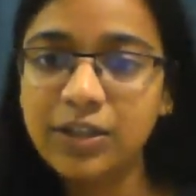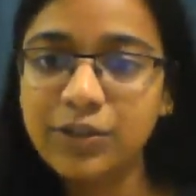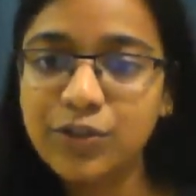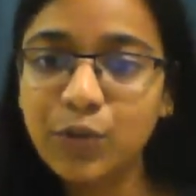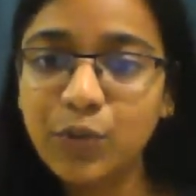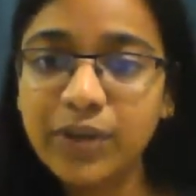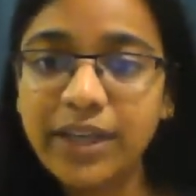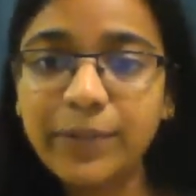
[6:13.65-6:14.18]

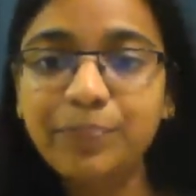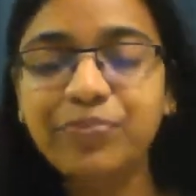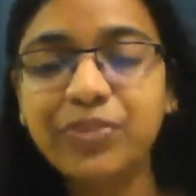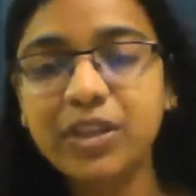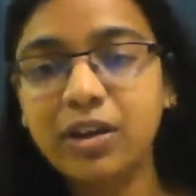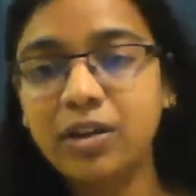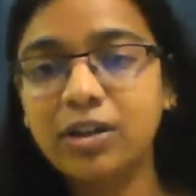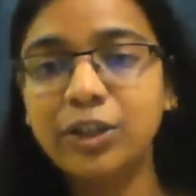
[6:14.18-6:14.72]
So, okay,
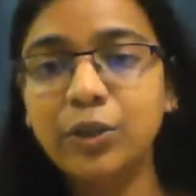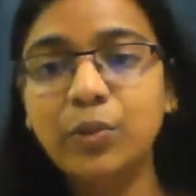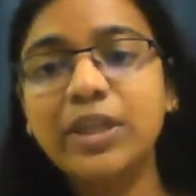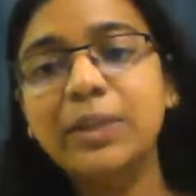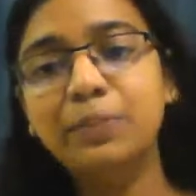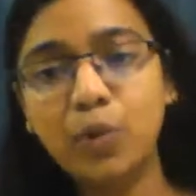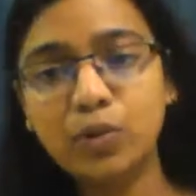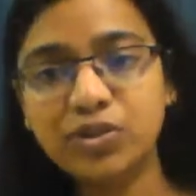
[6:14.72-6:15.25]
you
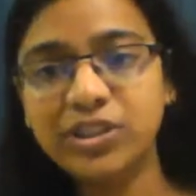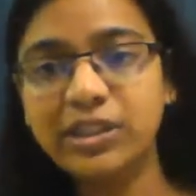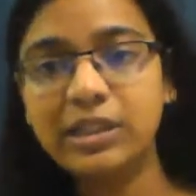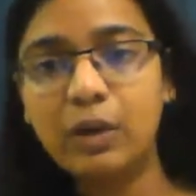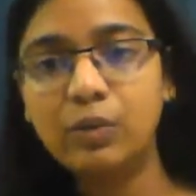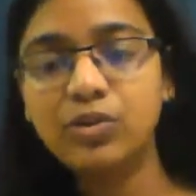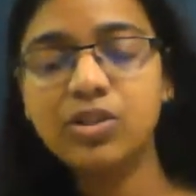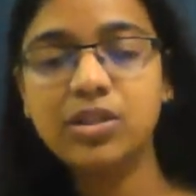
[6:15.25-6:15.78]
keep posting
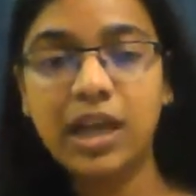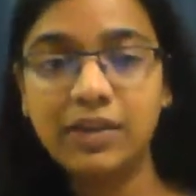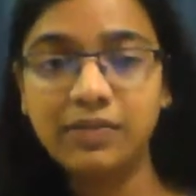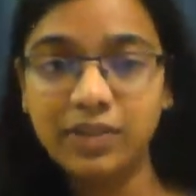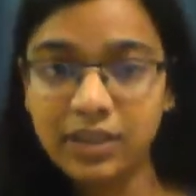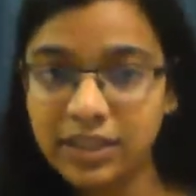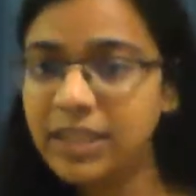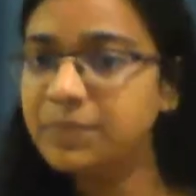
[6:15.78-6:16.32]
doubts. I
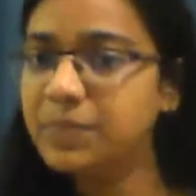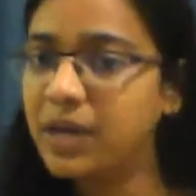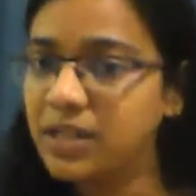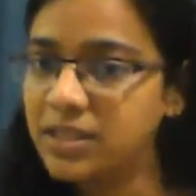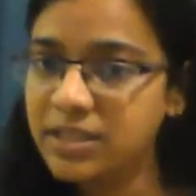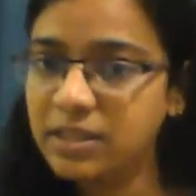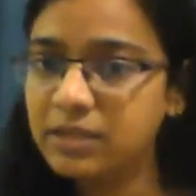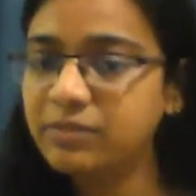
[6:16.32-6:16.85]
will keep
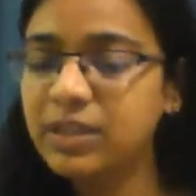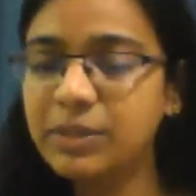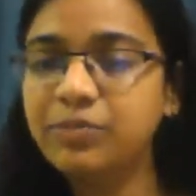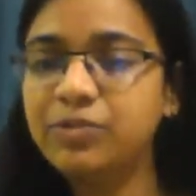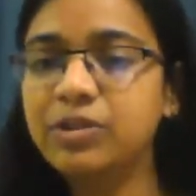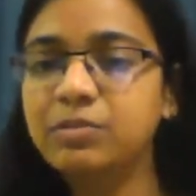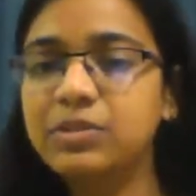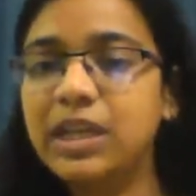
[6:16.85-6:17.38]
answering
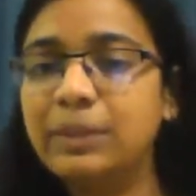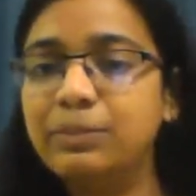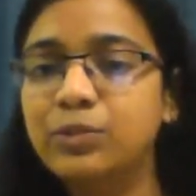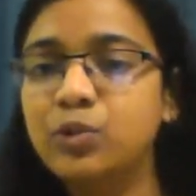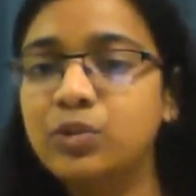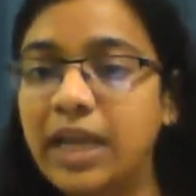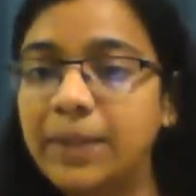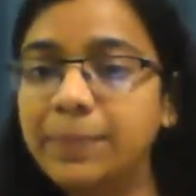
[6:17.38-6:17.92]
them from
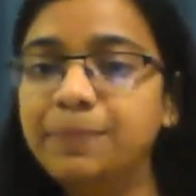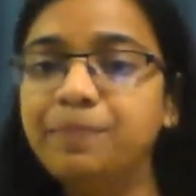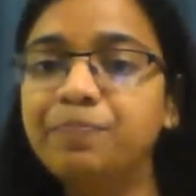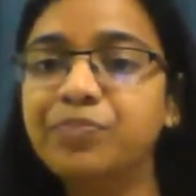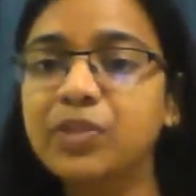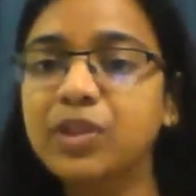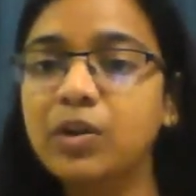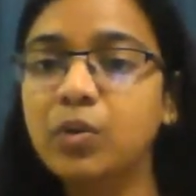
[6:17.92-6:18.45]
time to time.
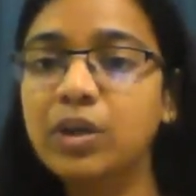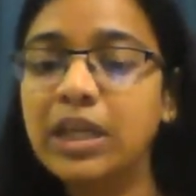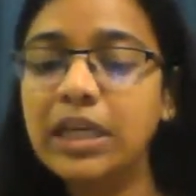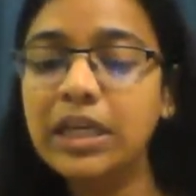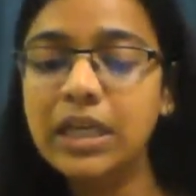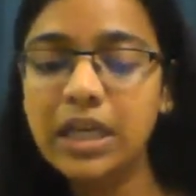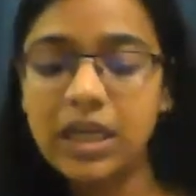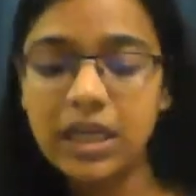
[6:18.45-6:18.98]
Okay.